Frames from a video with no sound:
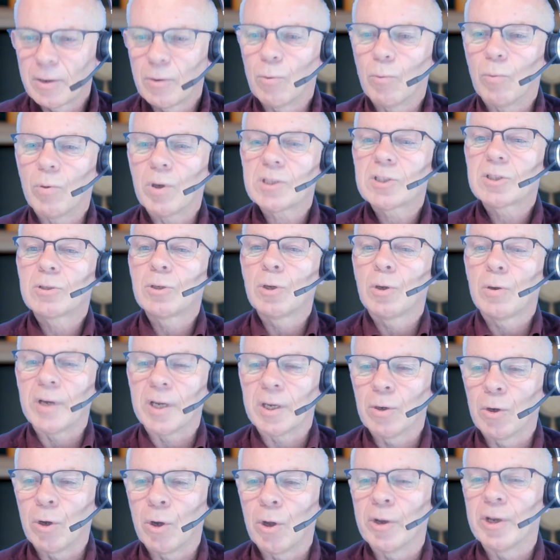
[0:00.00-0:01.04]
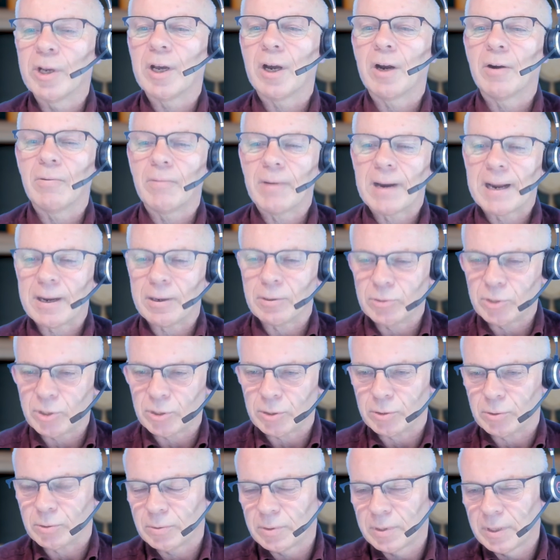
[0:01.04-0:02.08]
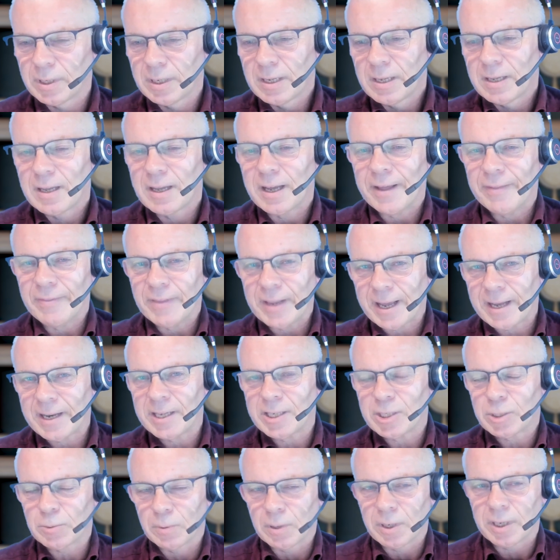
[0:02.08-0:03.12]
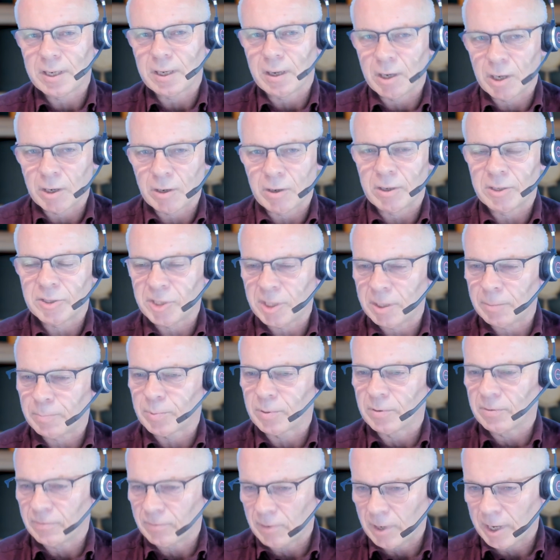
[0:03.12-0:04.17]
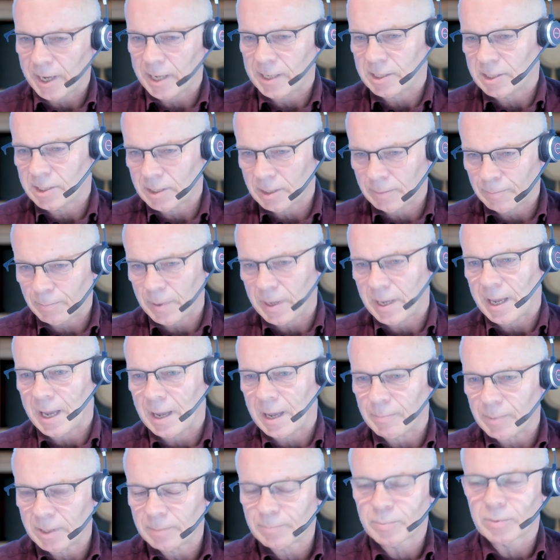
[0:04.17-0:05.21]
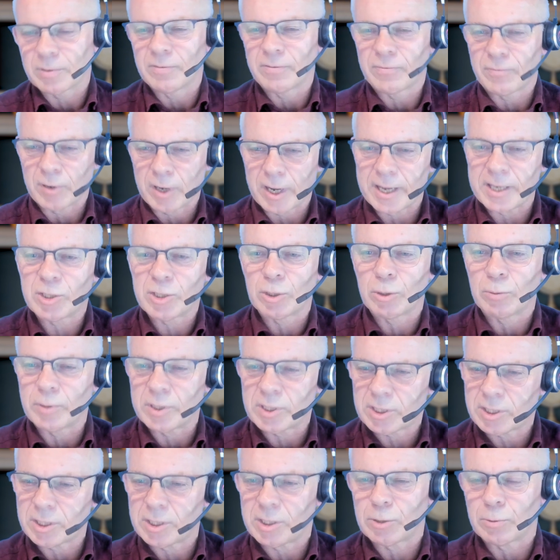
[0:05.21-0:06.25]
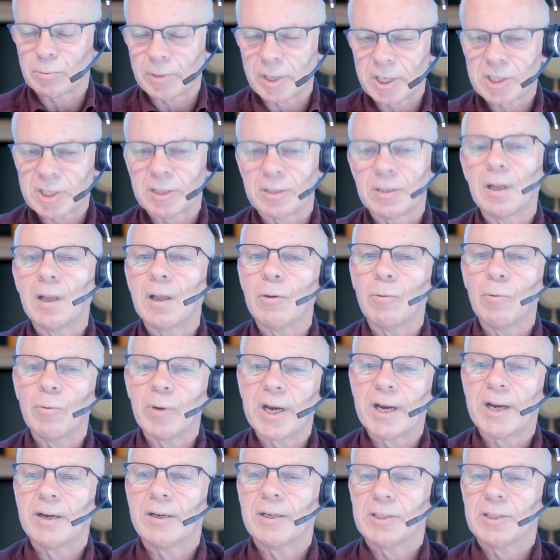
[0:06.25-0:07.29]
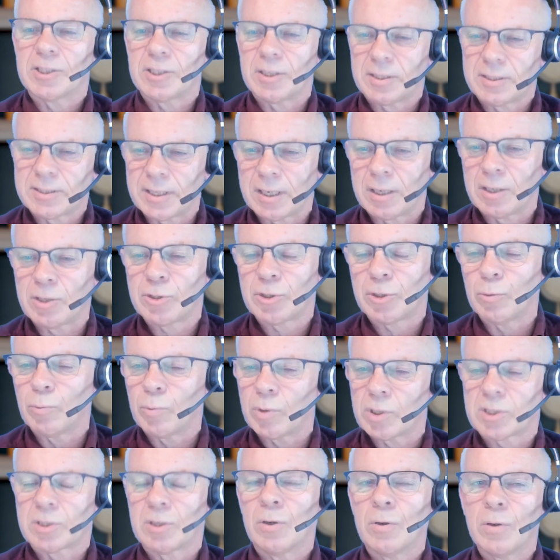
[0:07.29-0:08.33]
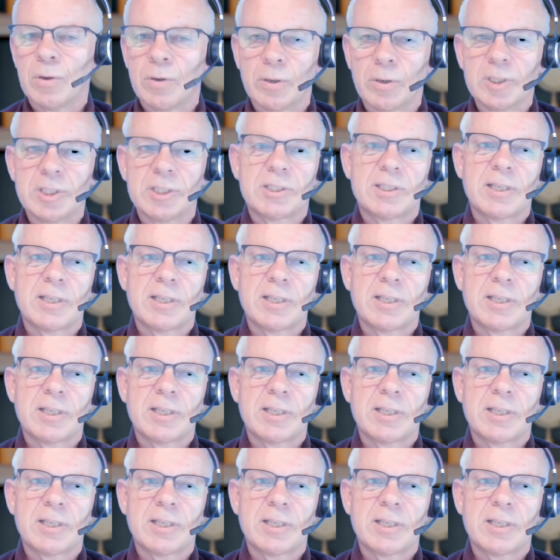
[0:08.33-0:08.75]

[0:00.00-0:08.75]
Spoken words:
What's going on around you? And that is what RRG provides a PM. It provides you with situational awareness. It tells you what's going on.